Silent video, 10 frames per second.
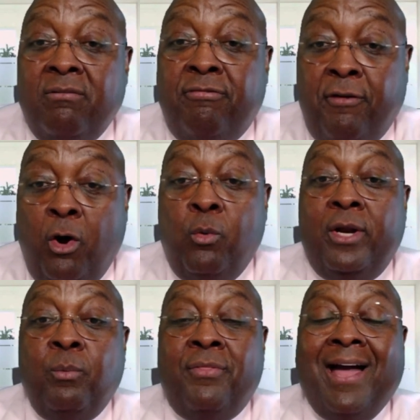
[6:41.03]
forward
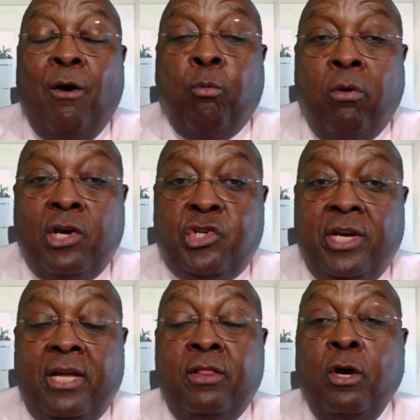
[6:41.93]
without
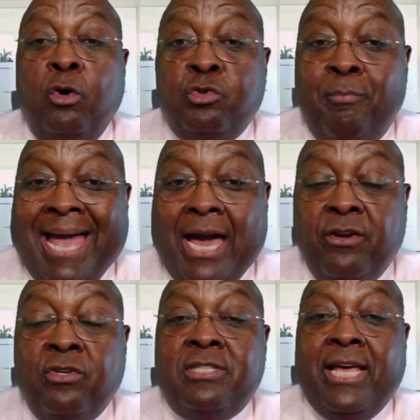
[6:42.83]
rushing those
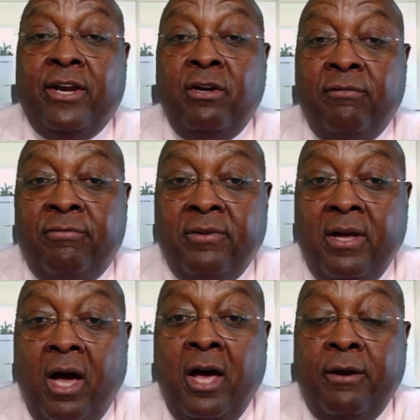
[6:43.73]
matters that are of
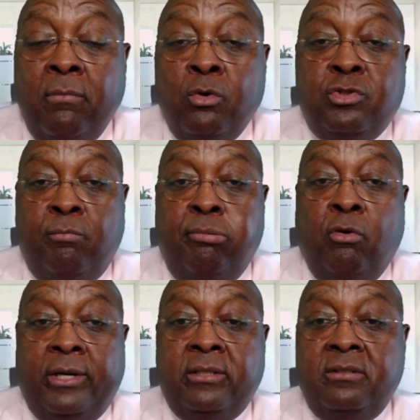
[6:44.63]
utmost
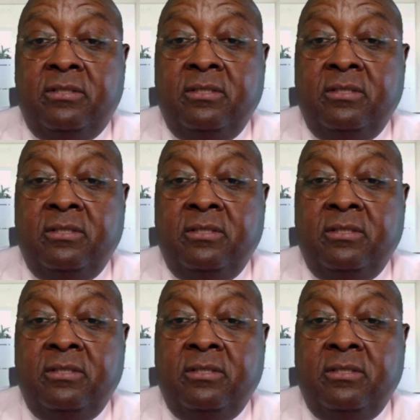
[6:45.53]
importance.